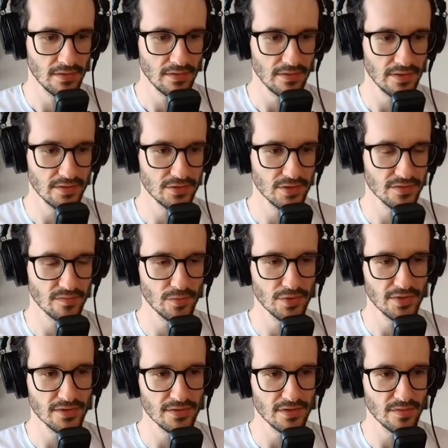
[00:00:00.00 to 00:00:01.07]
Let's just for
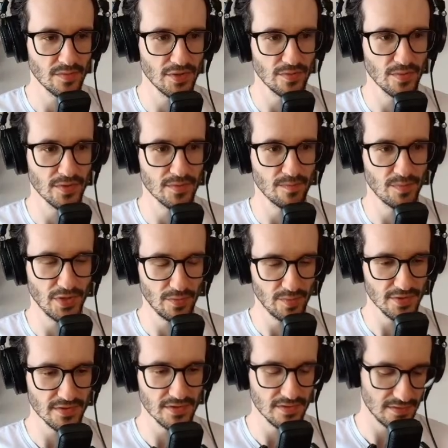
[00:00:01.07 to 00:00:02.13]
testing
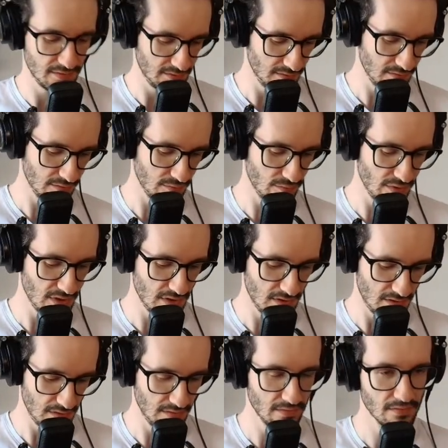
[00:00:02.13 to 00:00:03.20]
purposes
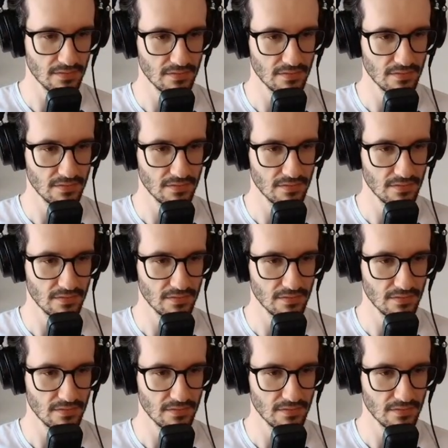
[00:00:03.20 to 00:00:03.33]
create